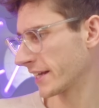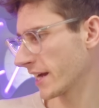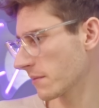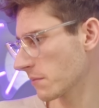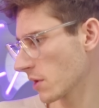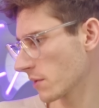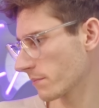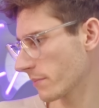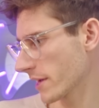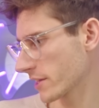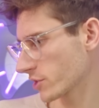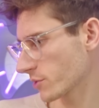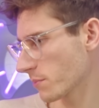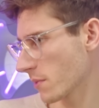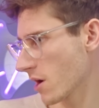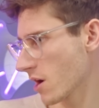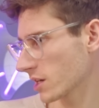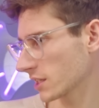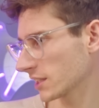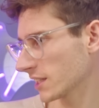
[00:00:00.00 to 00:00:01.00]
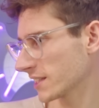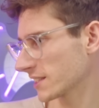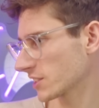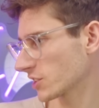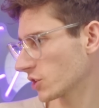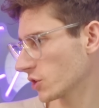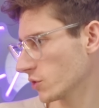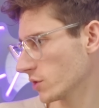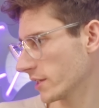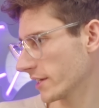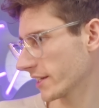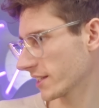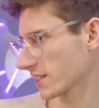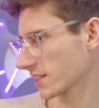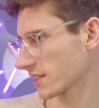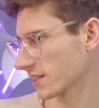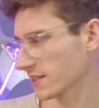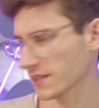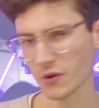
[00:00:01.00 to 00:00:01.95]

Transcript: Come on, Benchmark, let's do this.